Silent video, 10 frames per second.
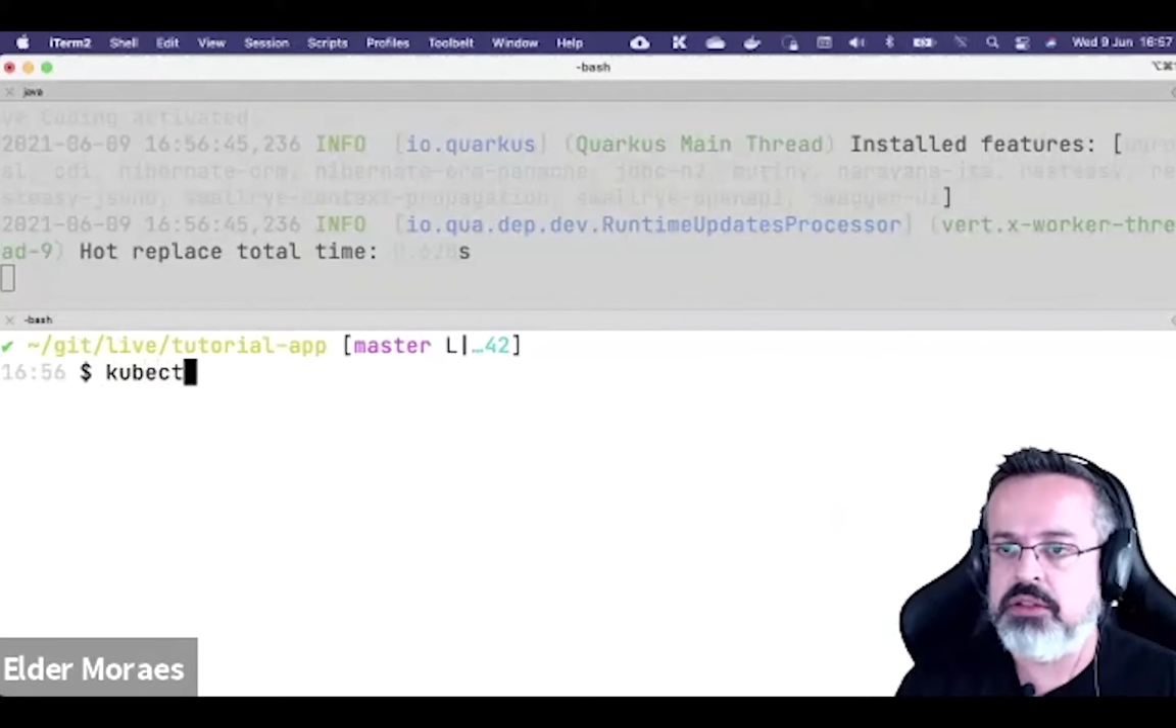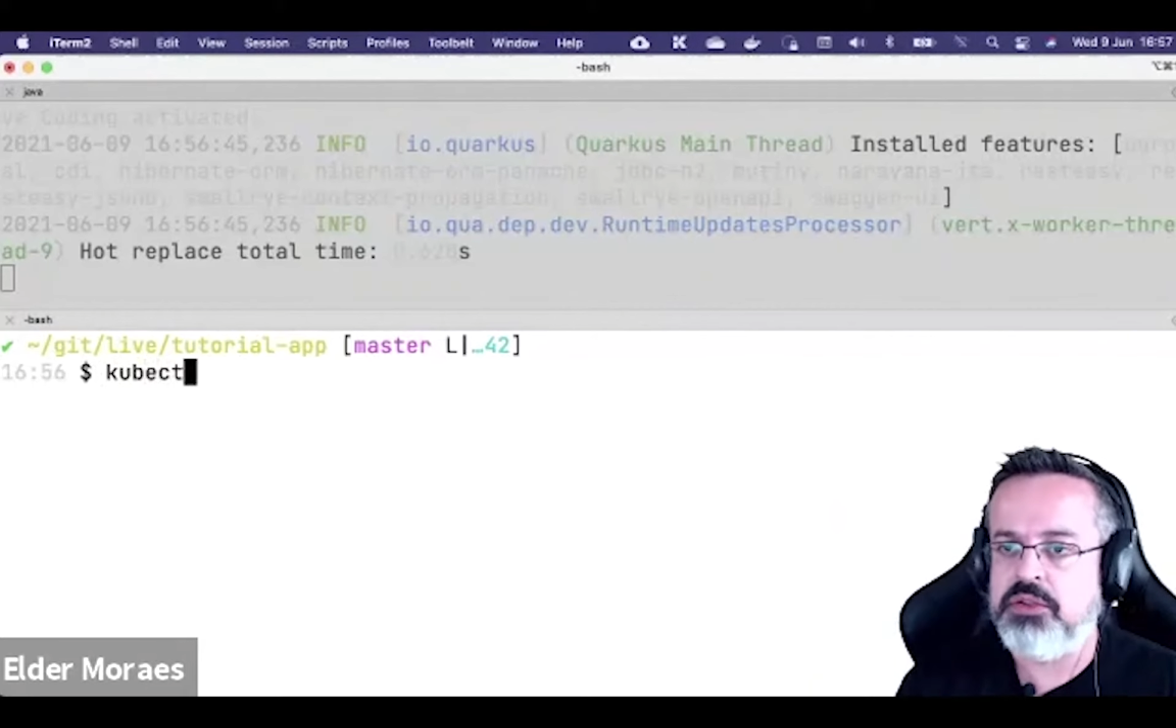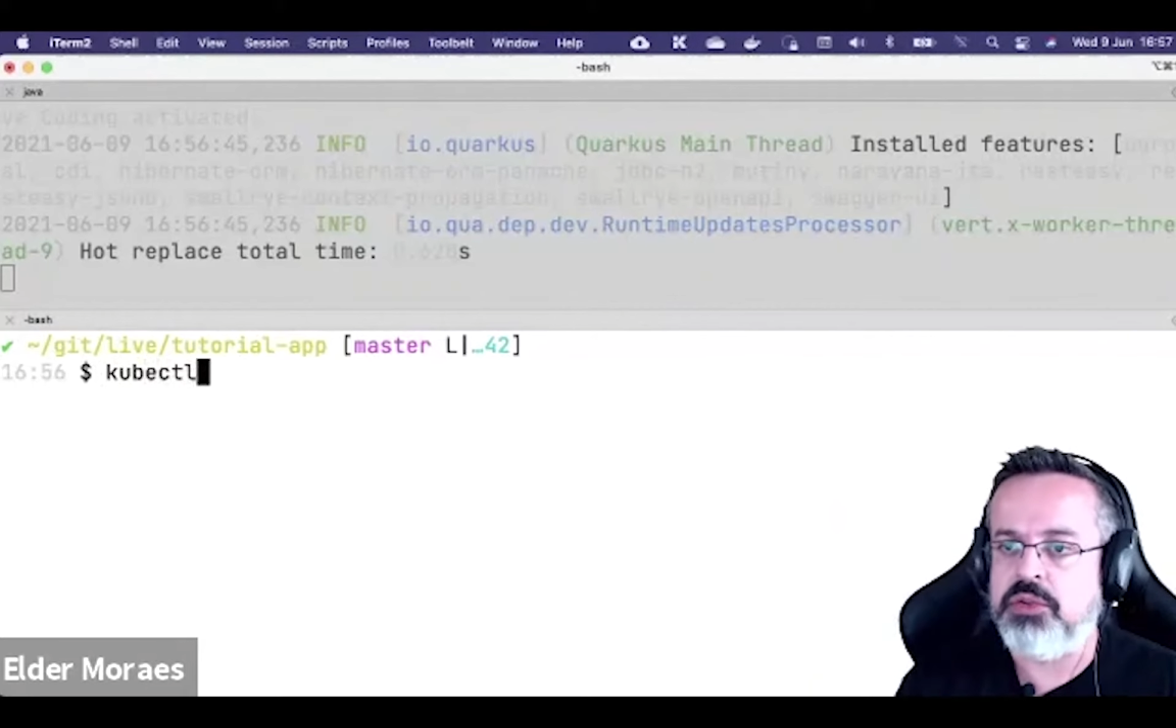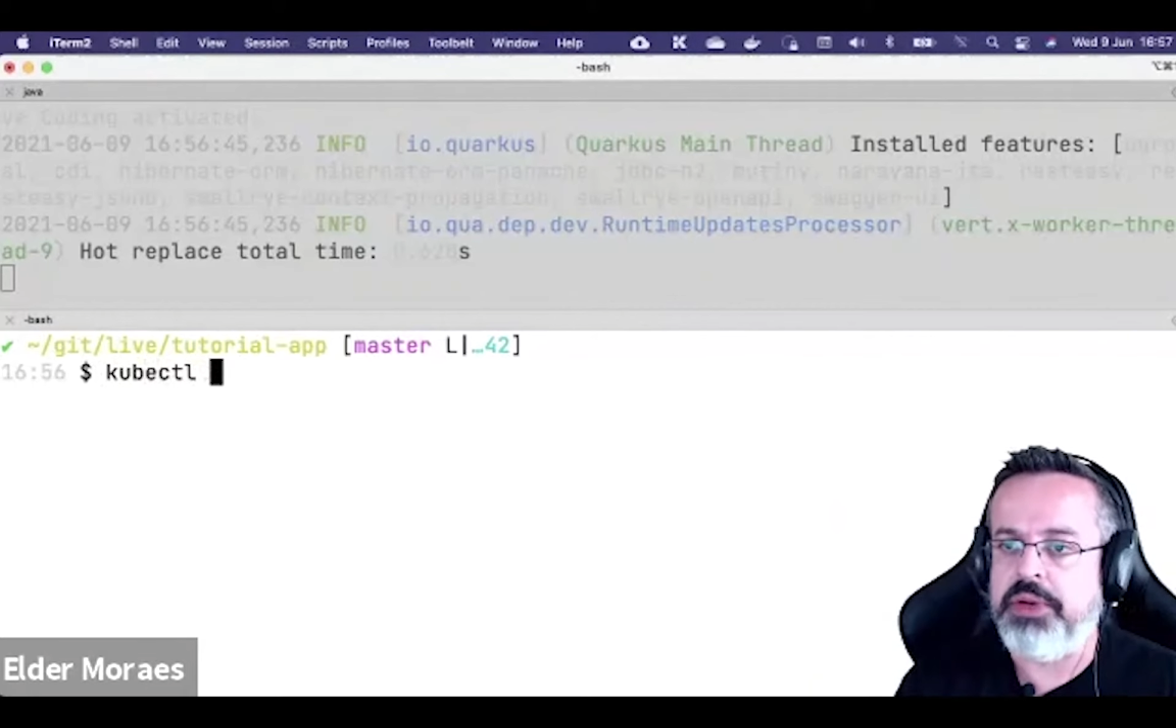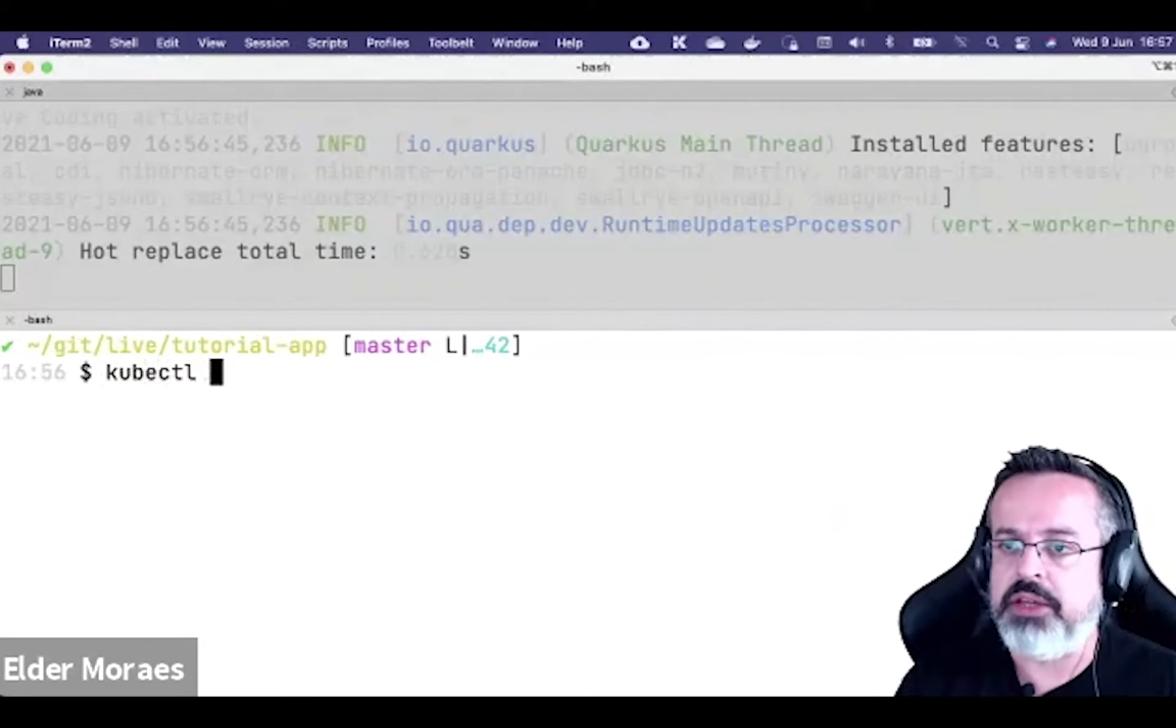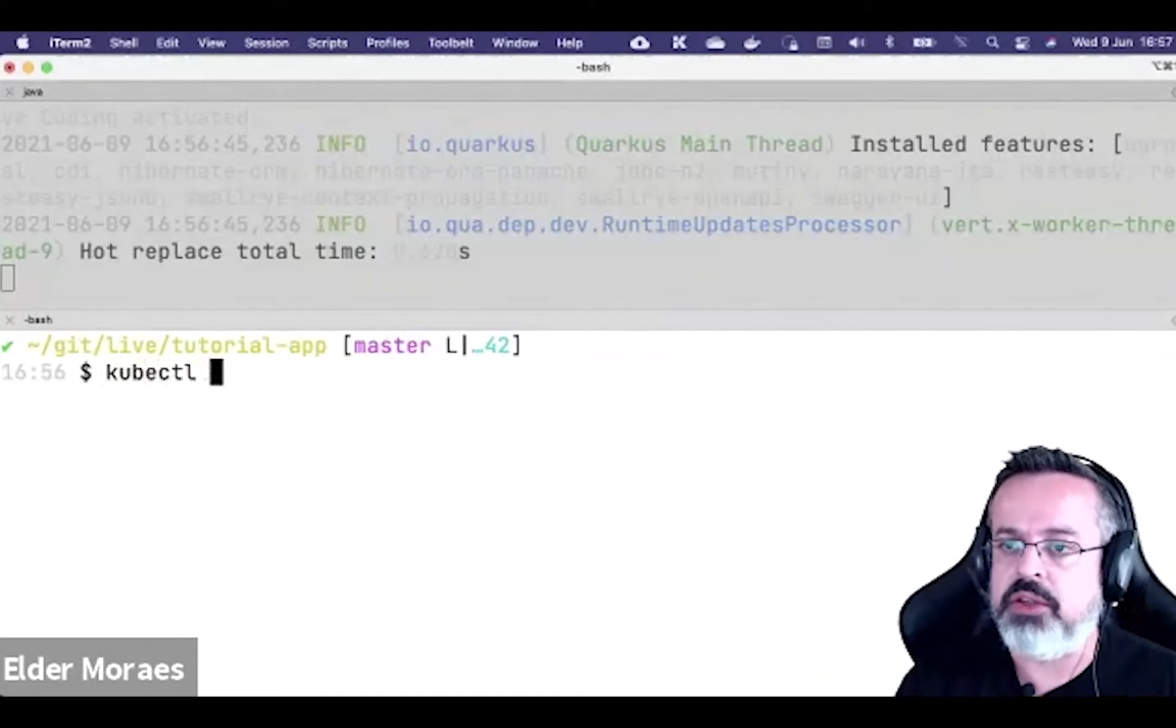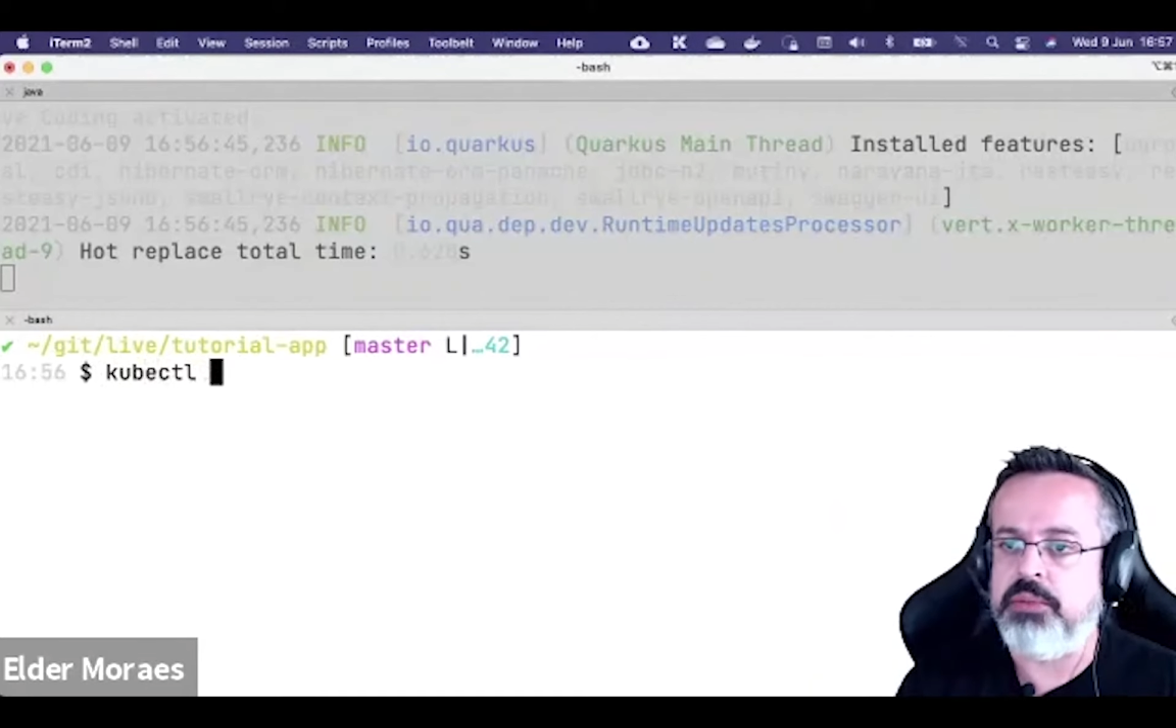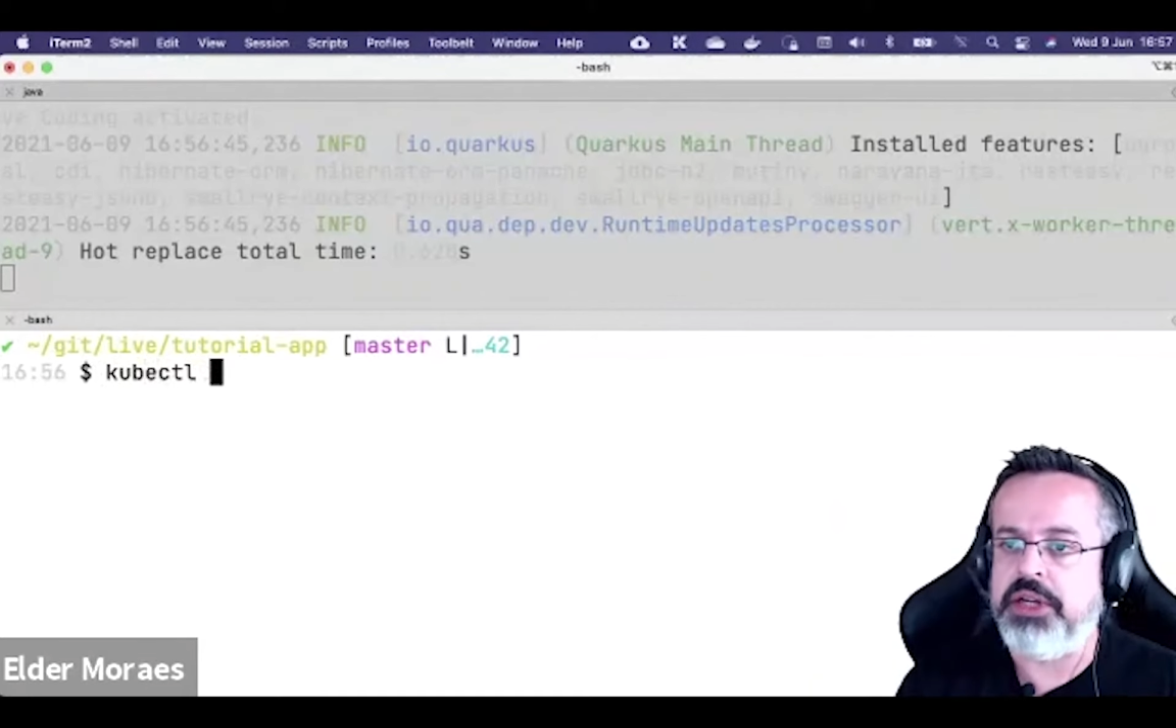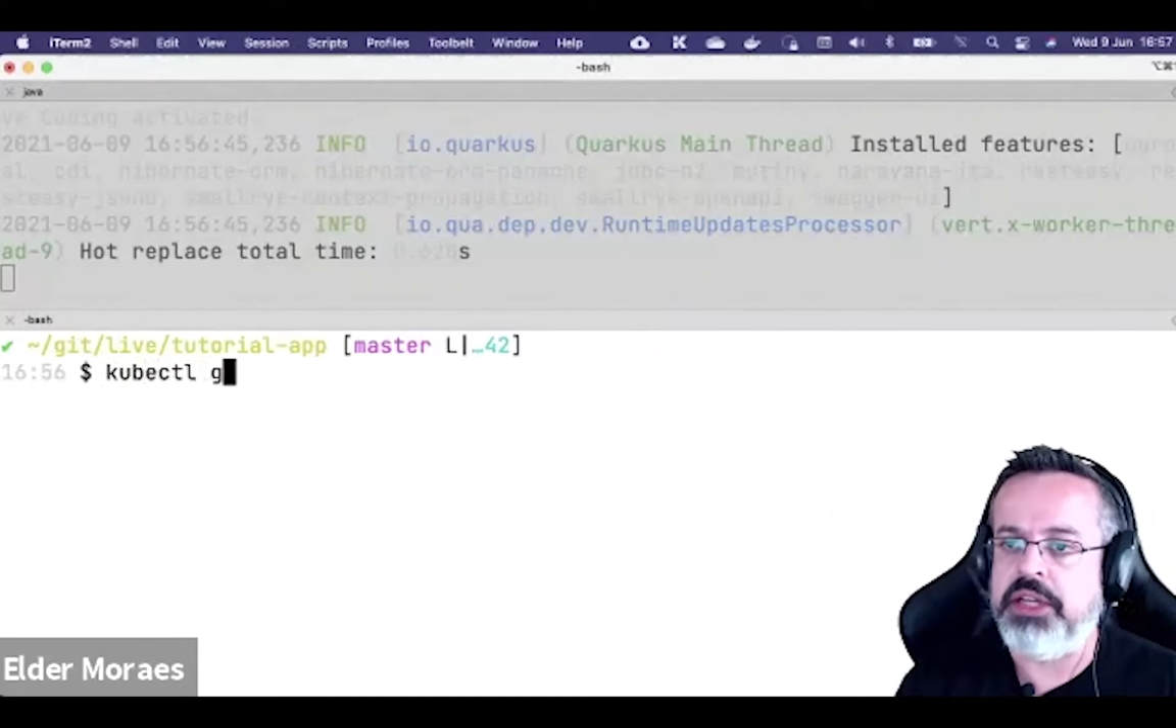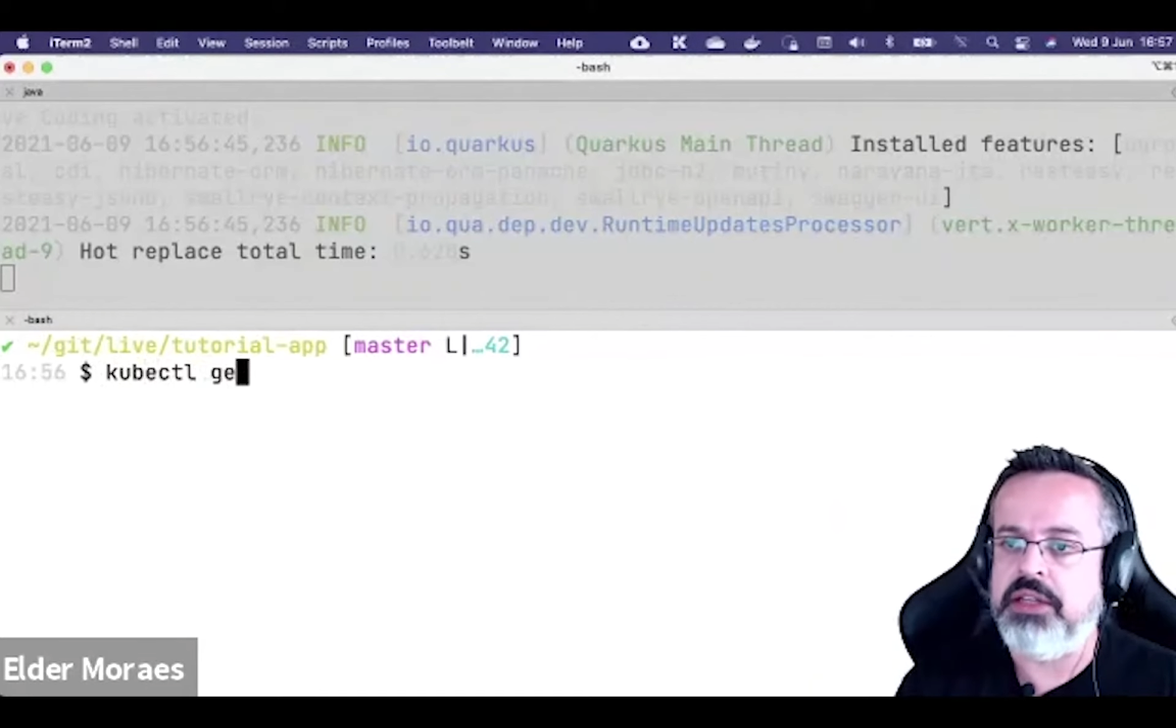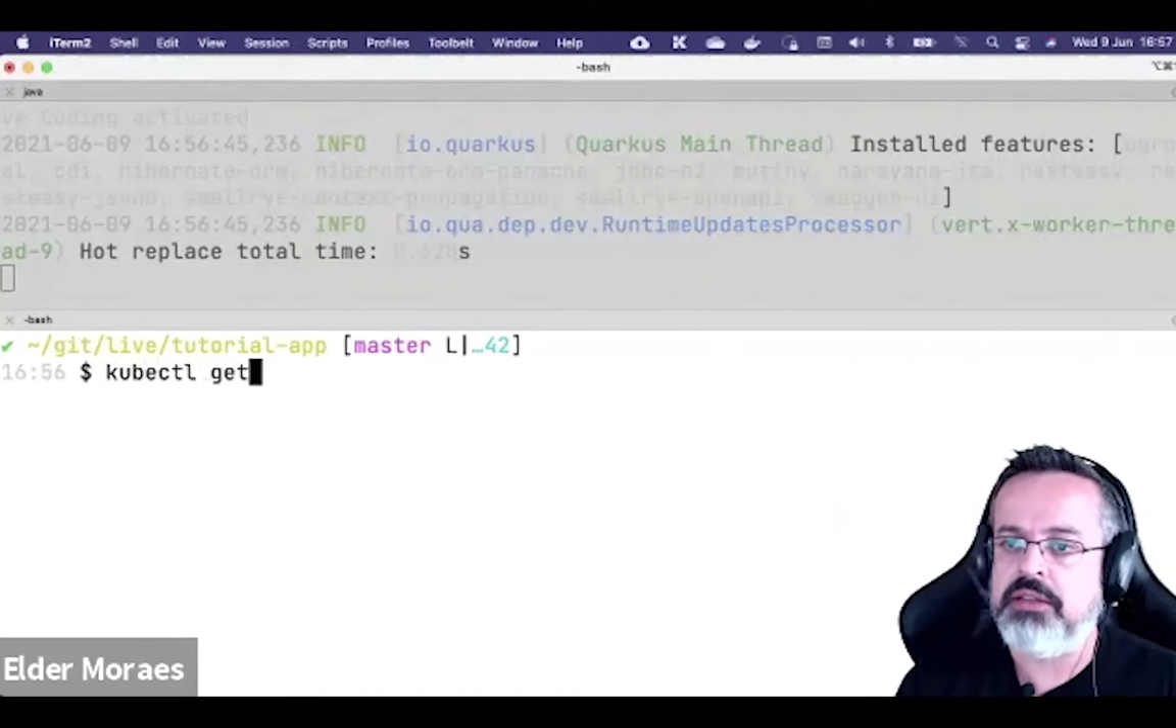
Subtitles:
to my Kubernetes.